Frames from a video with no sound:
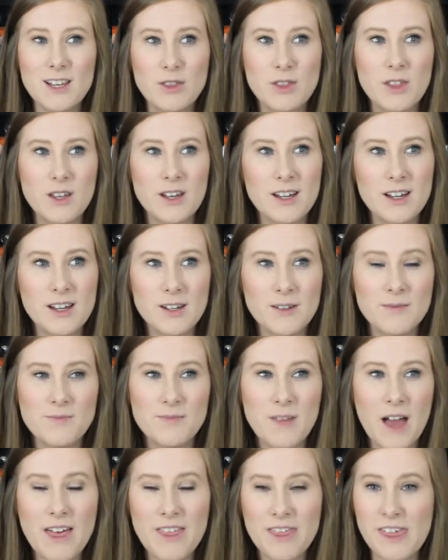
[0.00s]

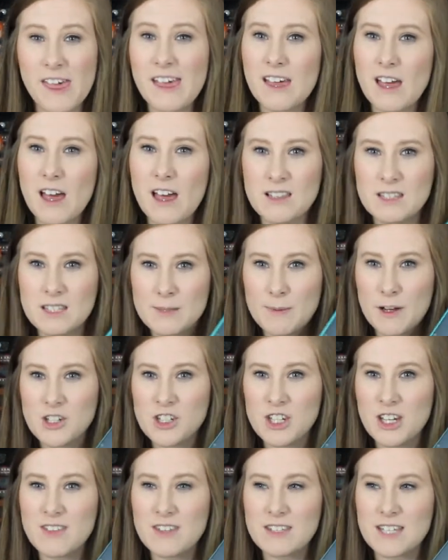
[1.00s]
I think,
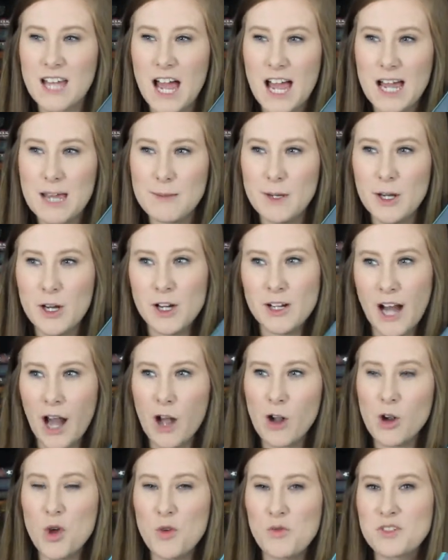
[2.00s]
especially in the time period, I
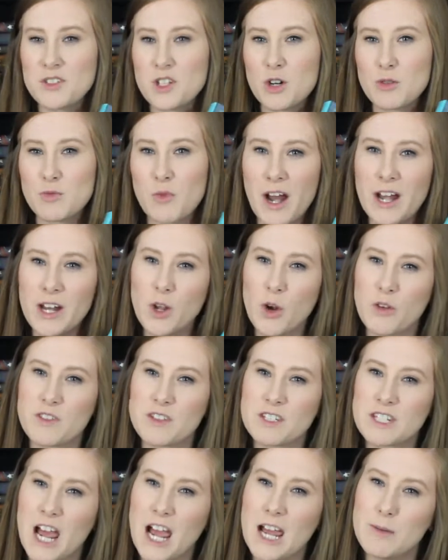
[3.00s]
don't know if it's her writing or
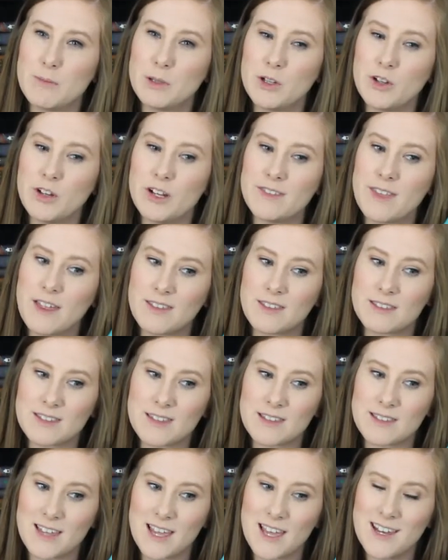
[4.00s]
the time period that this
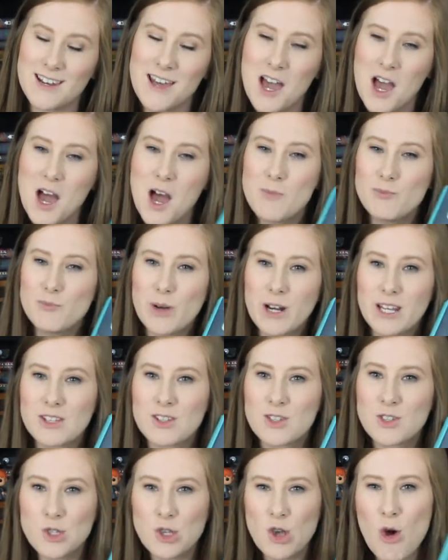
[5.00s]
is in, but
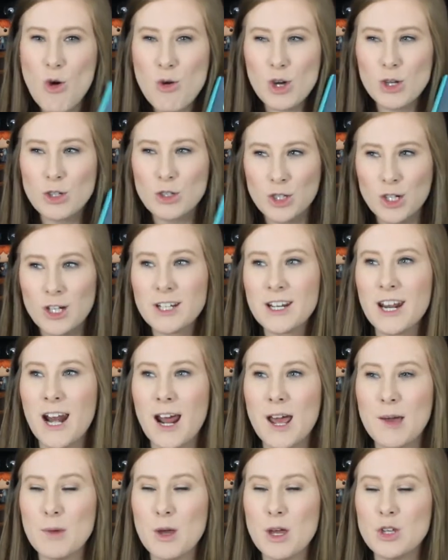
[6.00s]
it's so good and
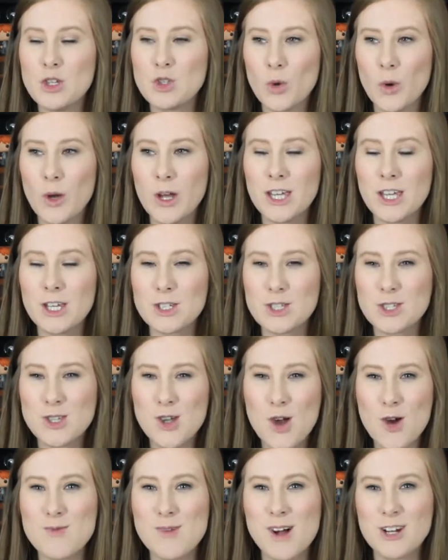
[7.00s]
I'm enjoying it
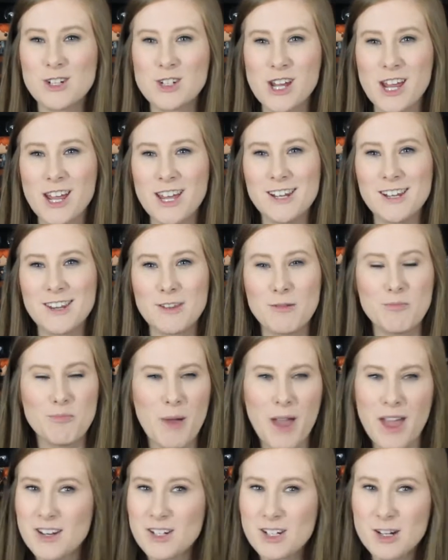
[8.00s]
so much, and the
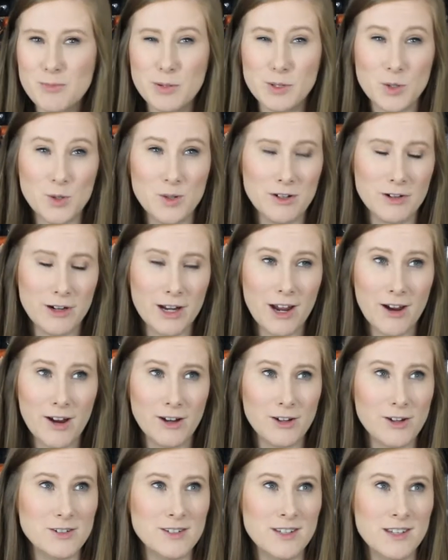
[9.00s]
banter between her
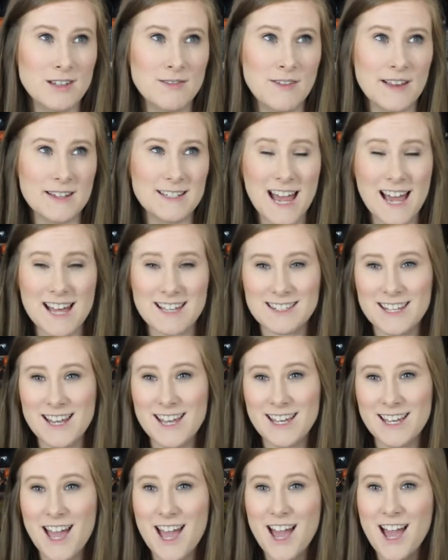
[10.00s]
characters is
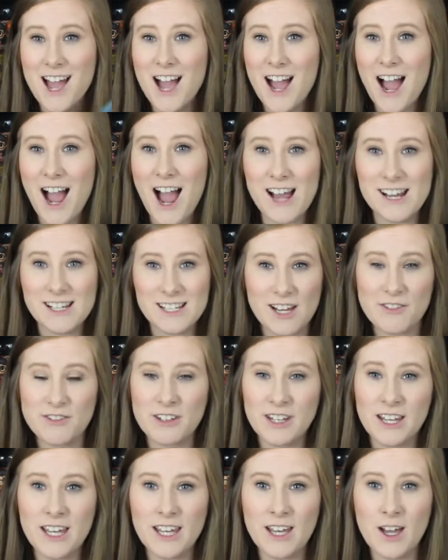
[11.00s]
fantastic. I
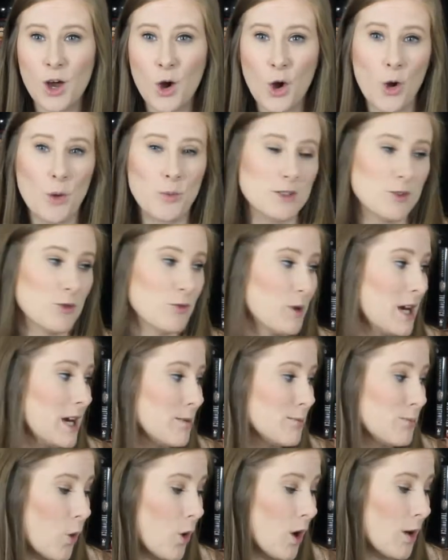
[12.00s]
definitely hope to
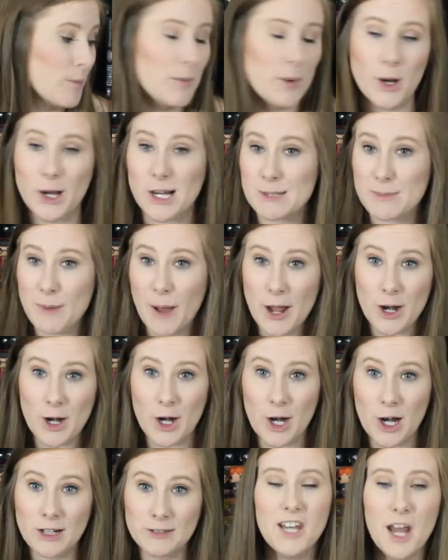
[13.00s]
read more books by
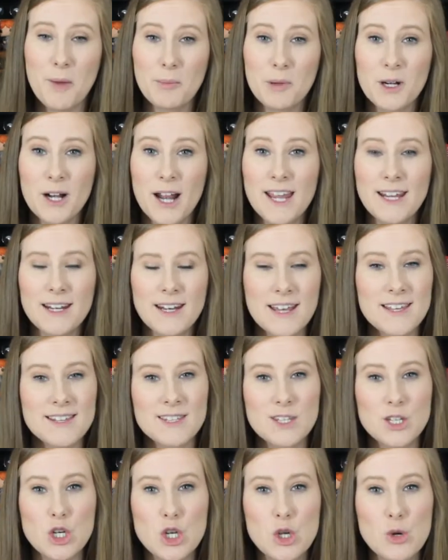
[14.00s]
her. Number 8
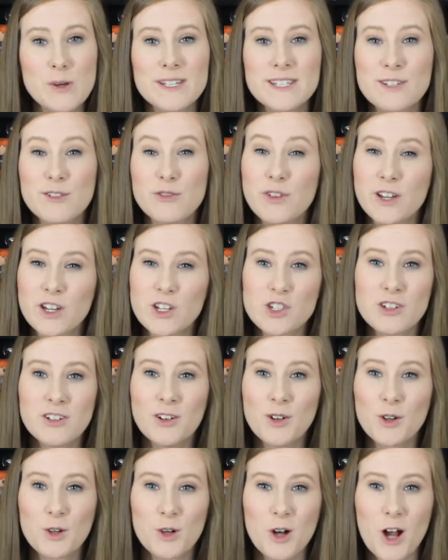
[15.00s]
is newest
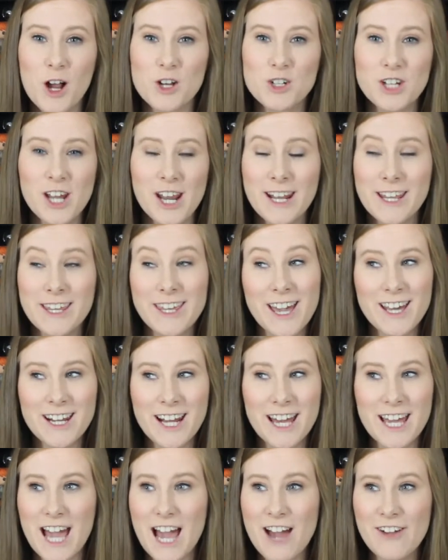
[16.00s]
fictional crush, and
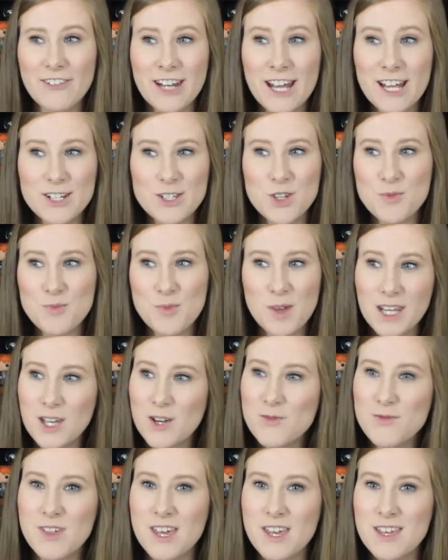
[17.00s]
again, I haven't had too many
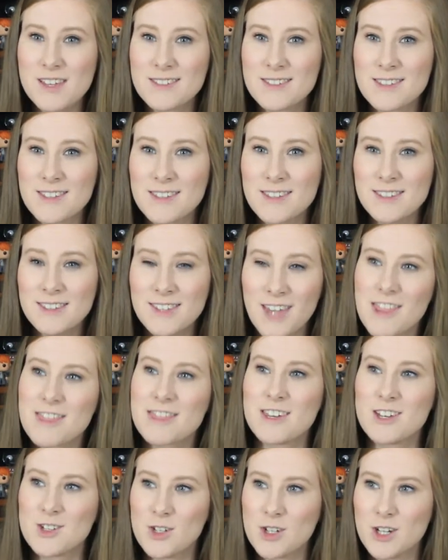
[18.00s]
of these
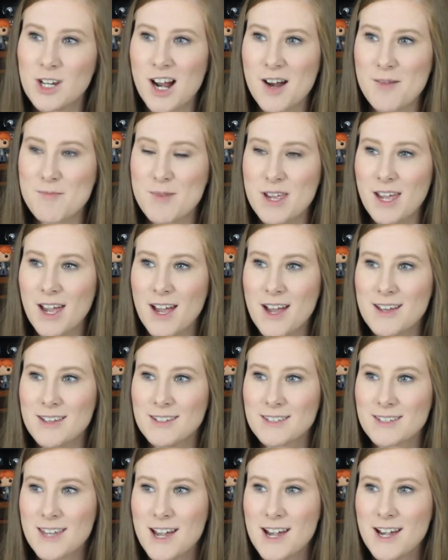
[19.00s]
yet this year
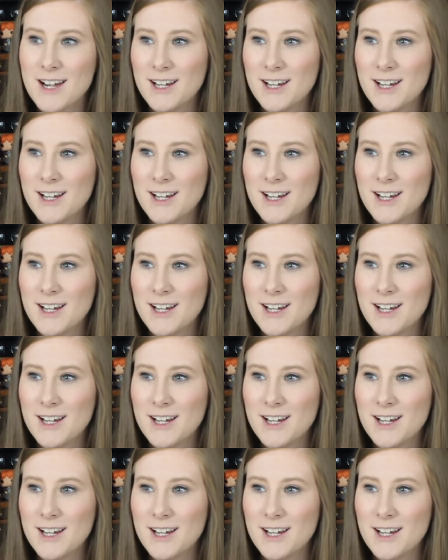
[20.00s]
because